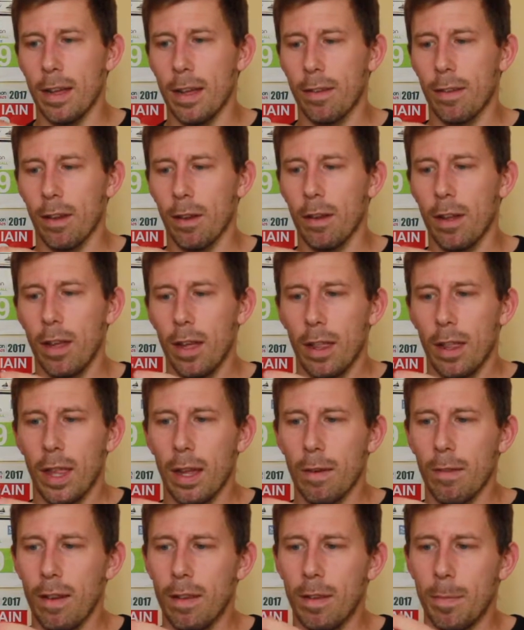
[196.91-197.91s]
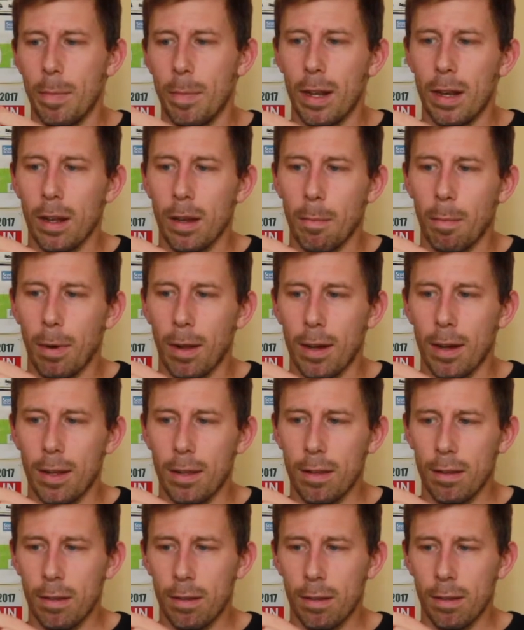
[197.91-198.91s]
So there is a bit of
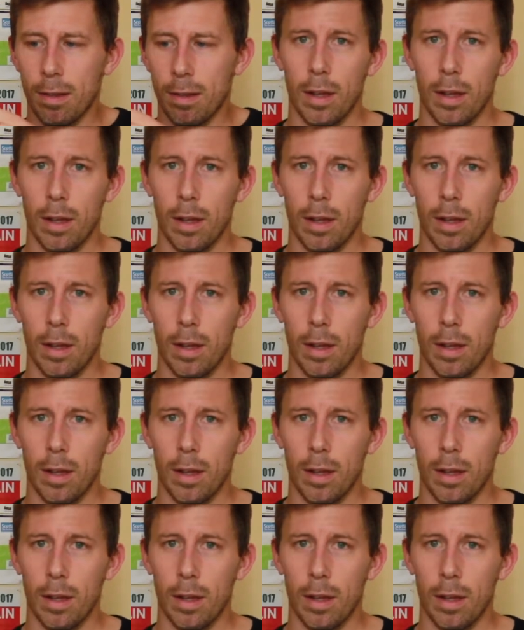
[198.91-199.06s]
compliance,